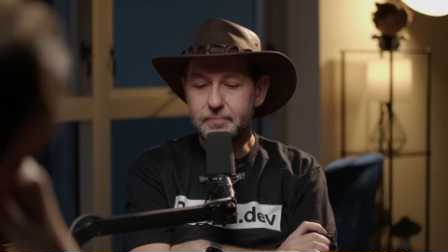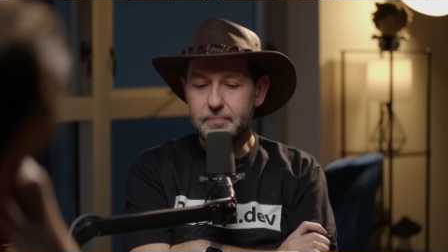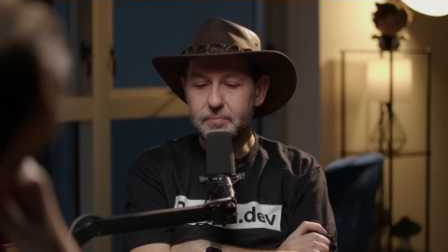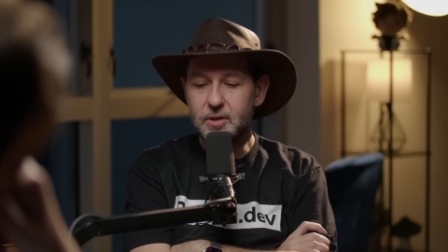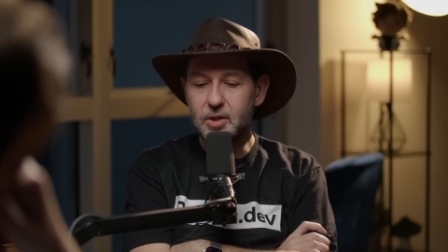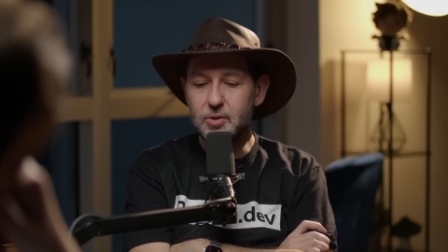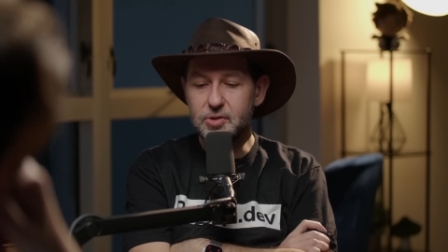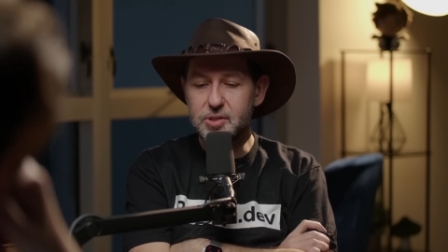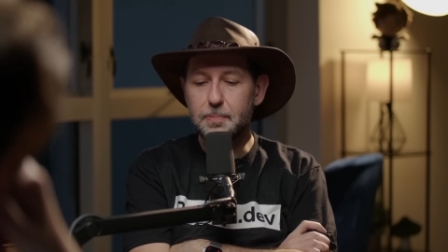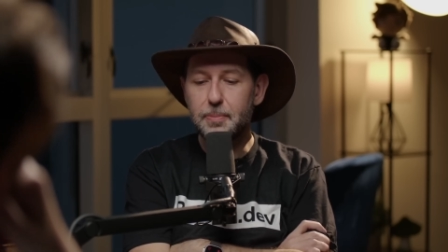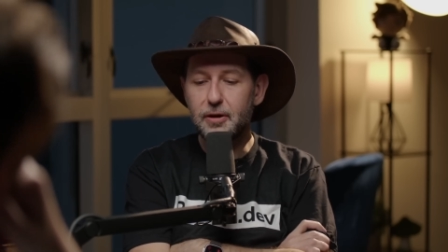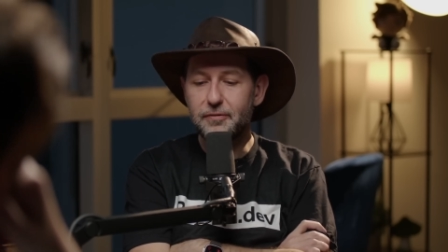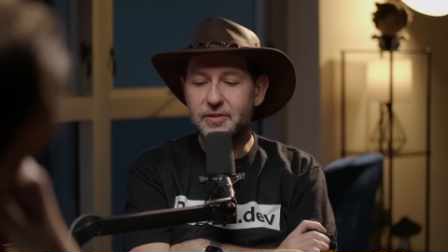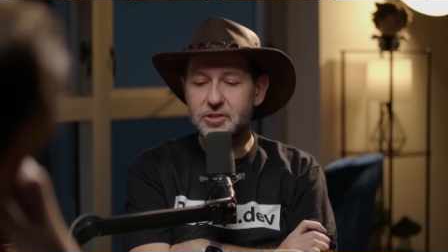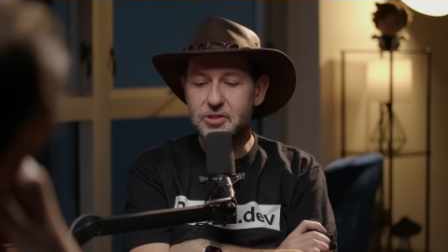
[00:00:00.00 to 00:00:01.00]
it was the
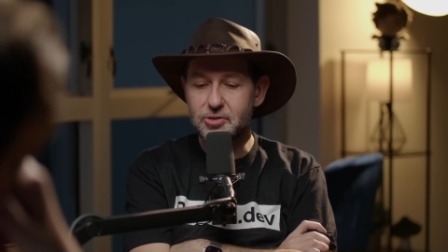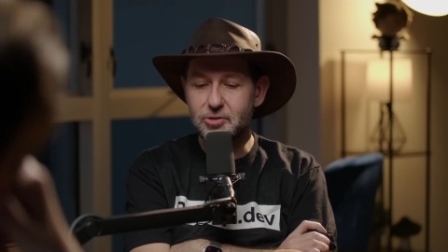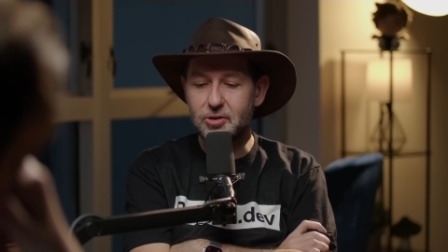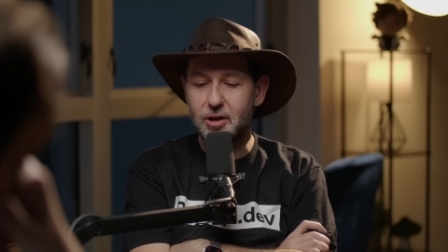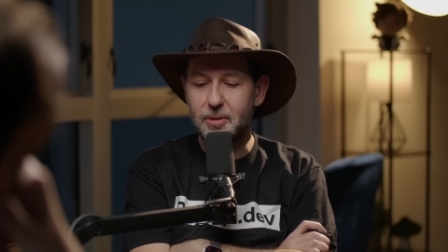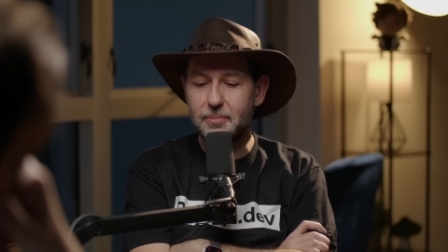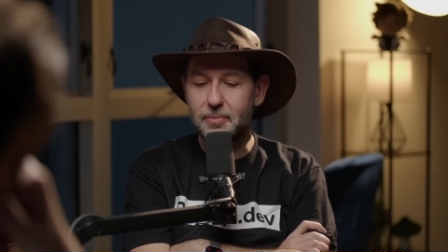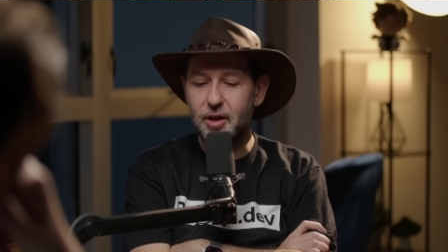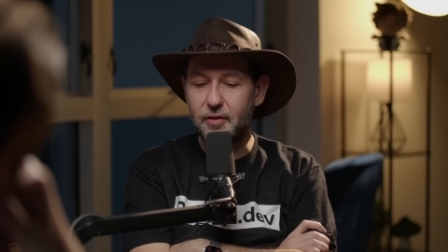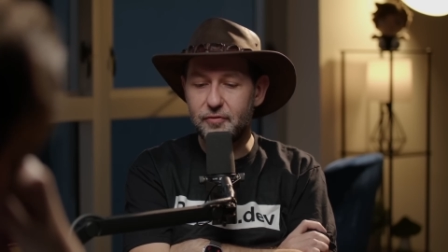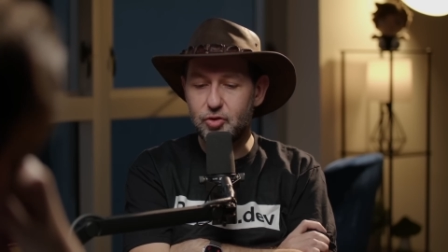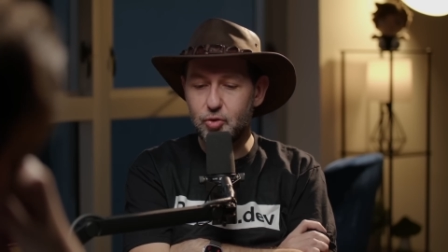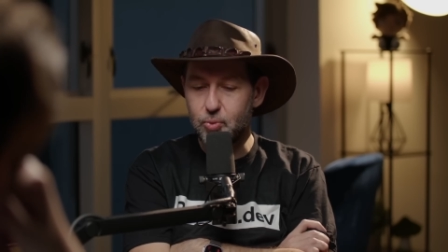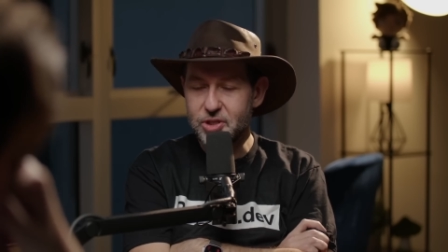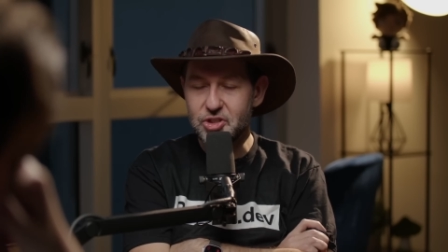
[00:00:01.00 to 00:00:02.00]
perfect storm of
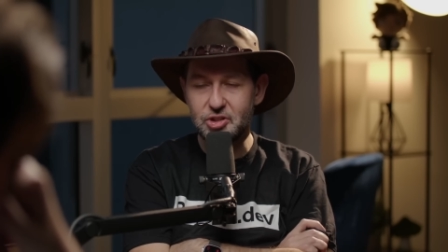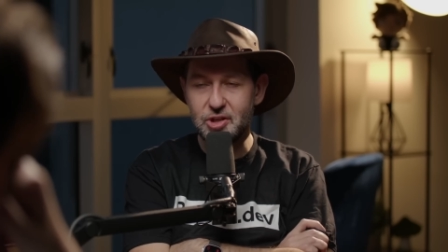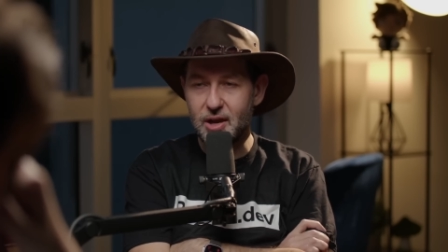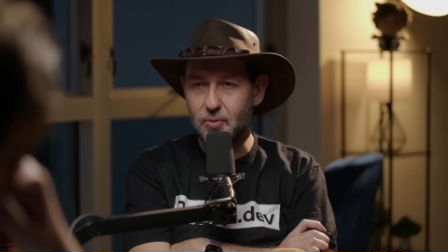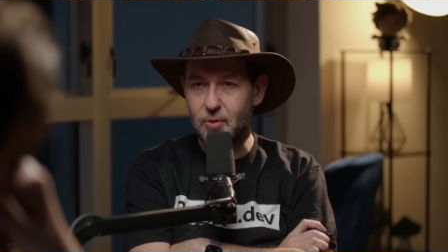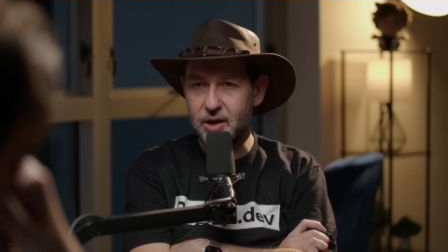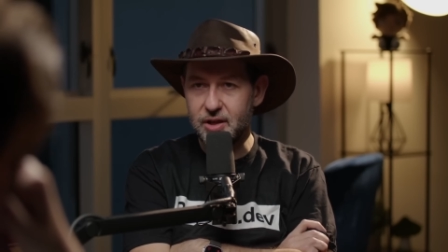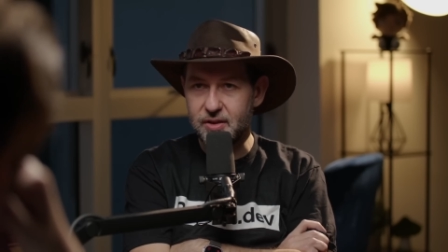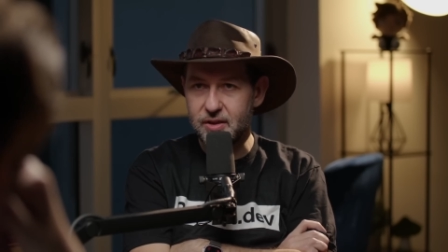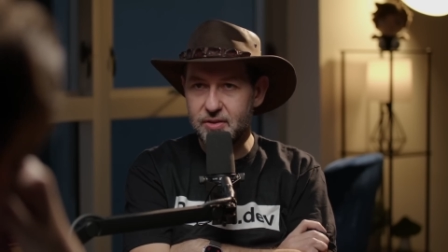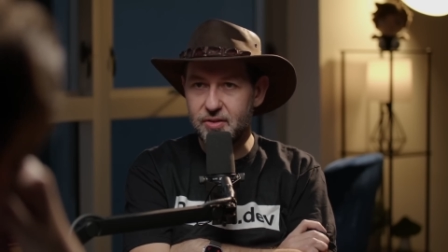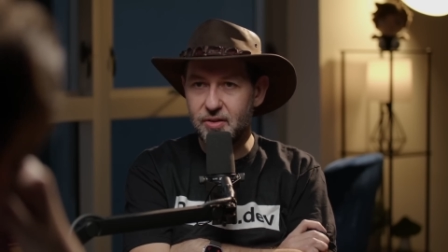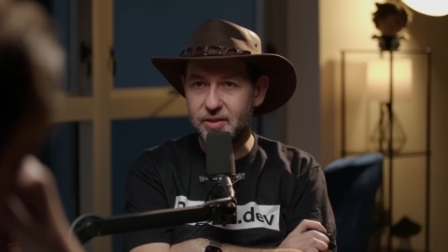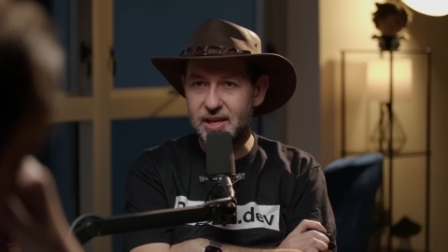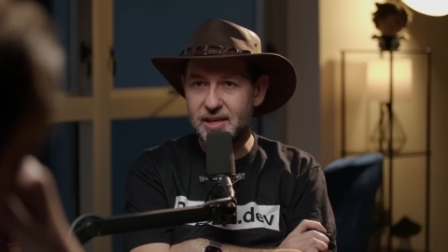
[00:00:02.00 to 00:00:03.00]
Twitch not wanting it
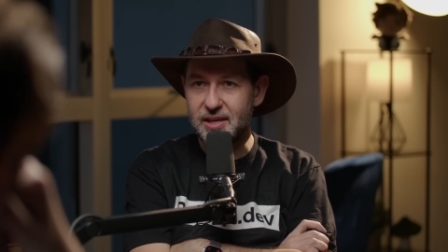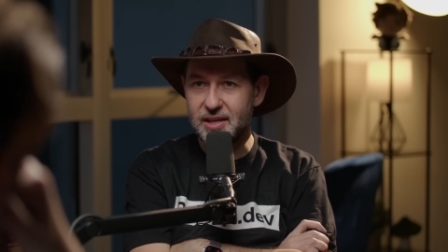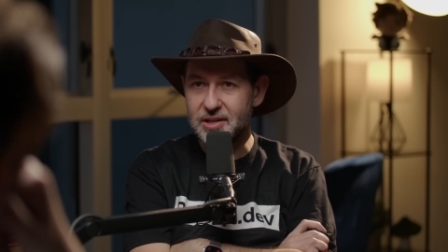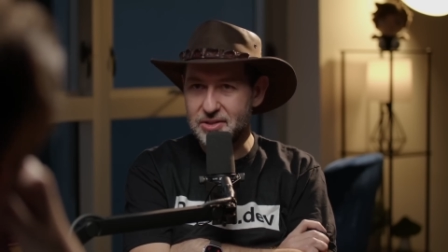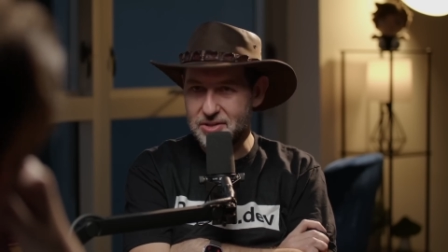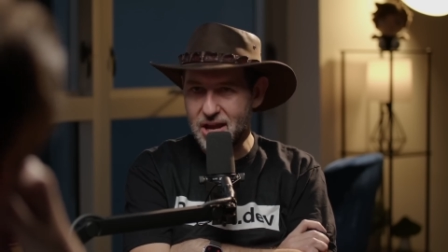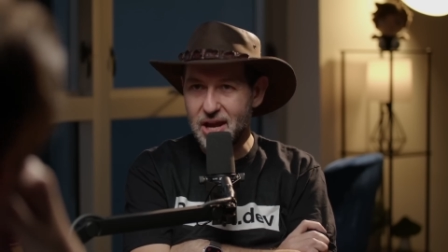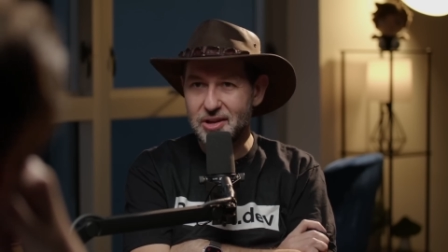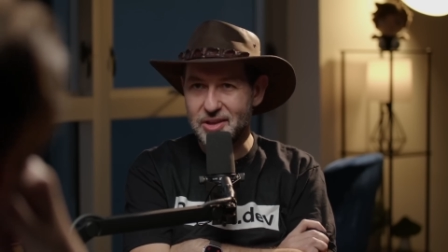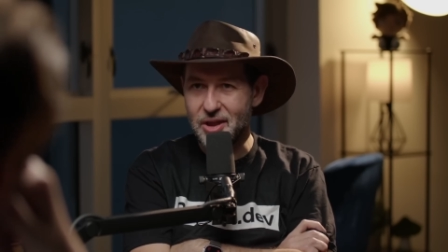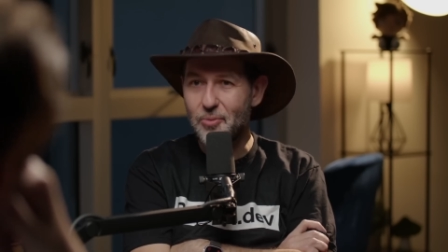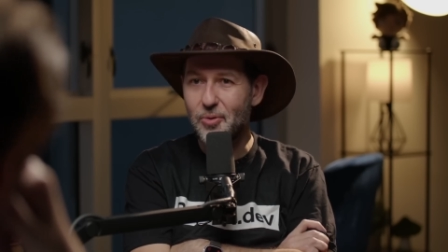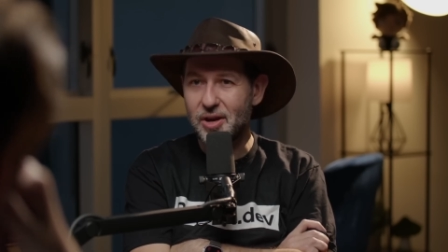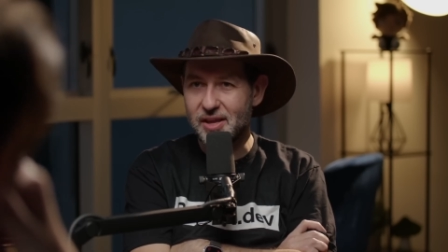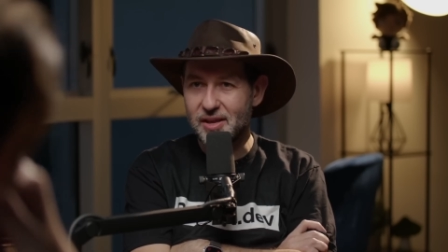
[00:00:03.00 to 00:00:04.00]
to leak and Doc not
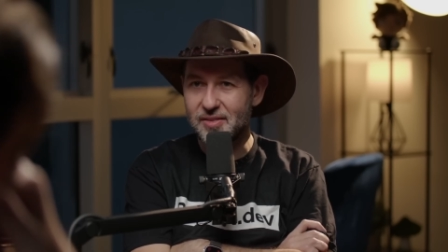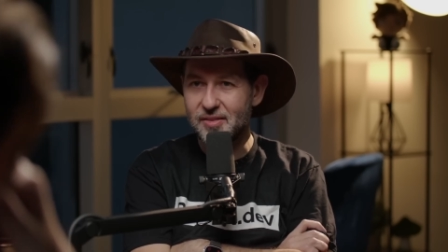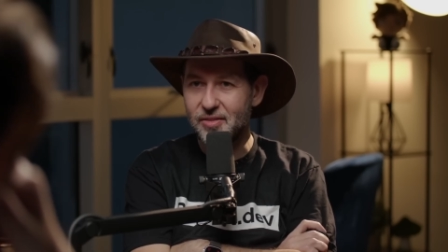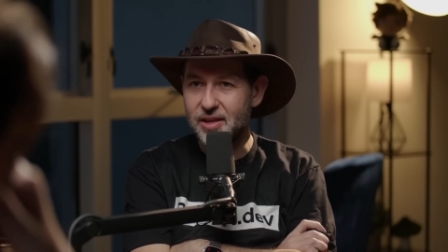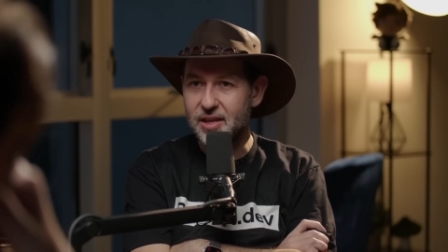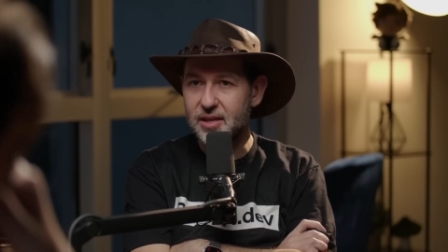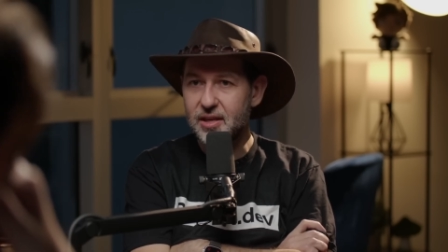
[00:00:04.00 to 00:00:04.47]
wanting it to leak.